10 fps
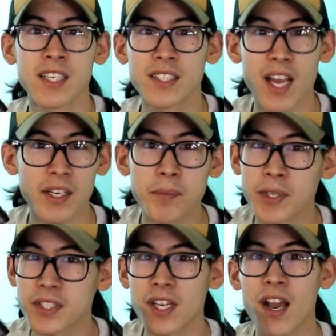
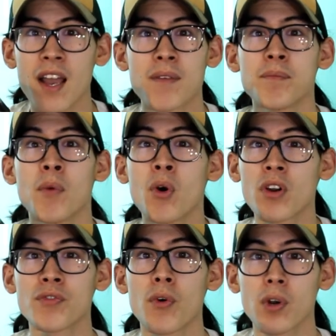document time
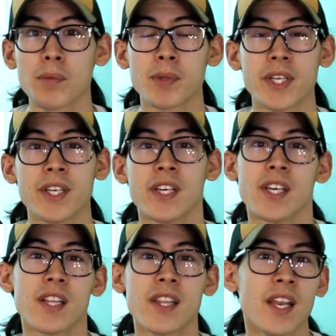more affordably
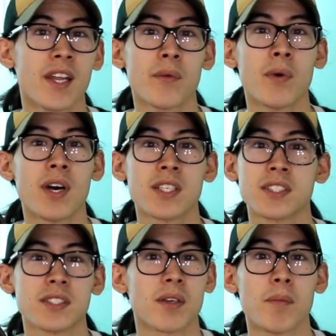than it
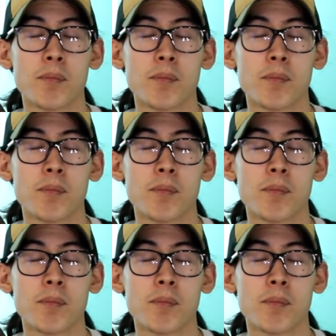was